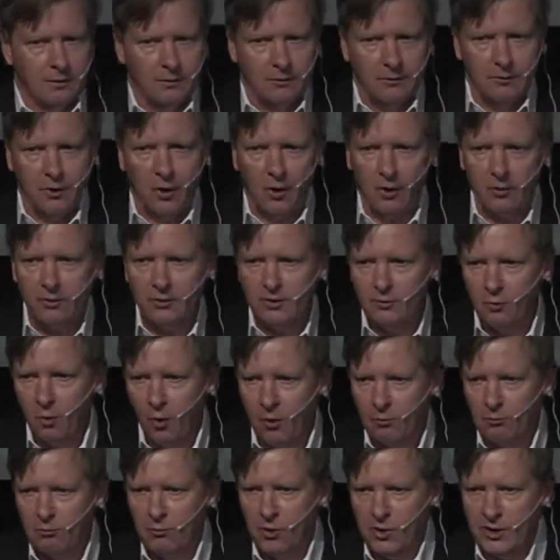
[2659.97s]
You know, you
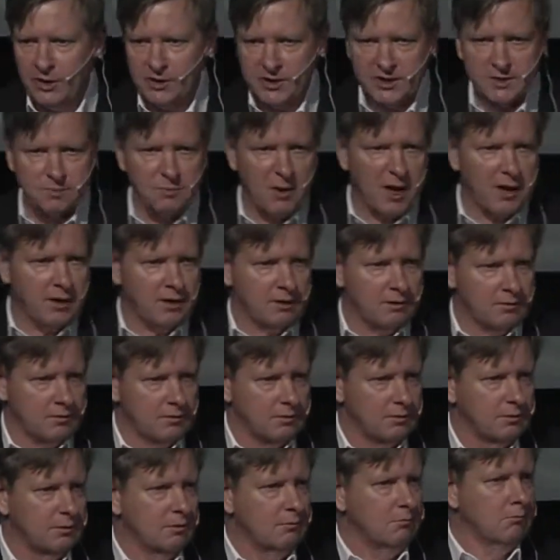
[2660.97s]
want me to spend
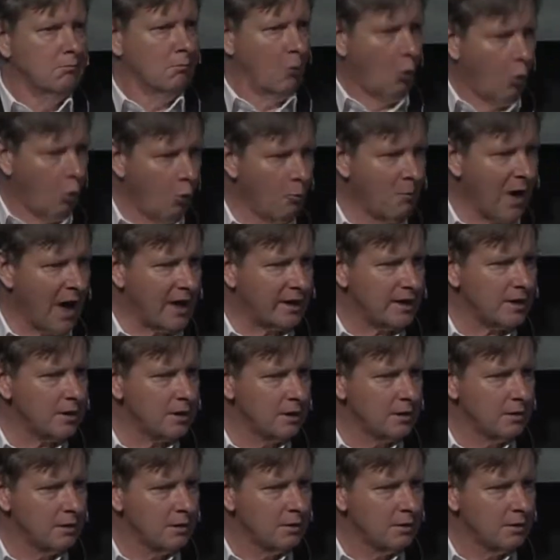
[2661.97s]
more money